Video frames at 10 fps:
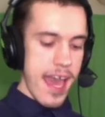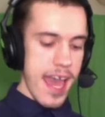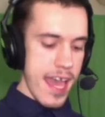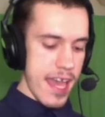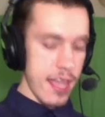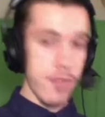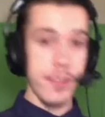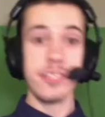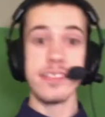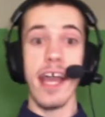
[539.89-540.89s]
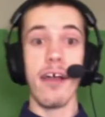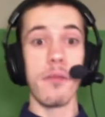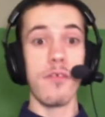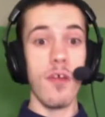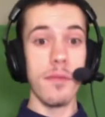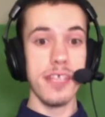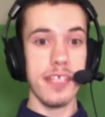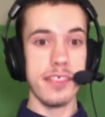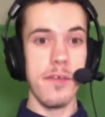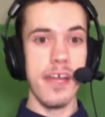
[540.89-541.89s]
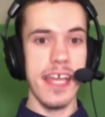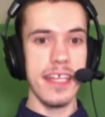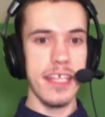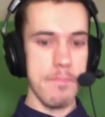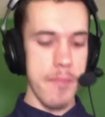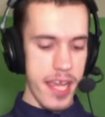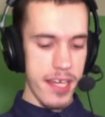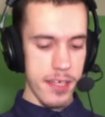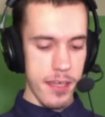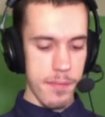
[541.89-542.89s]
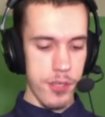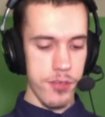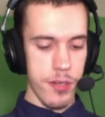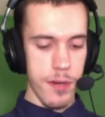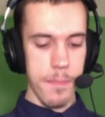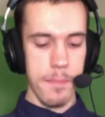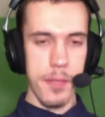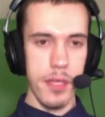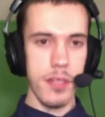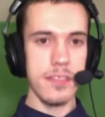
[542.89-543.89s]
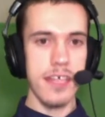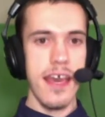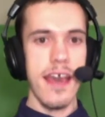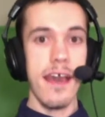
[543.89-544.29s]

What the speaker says: And we shall see how it performs. It's going in the main computer build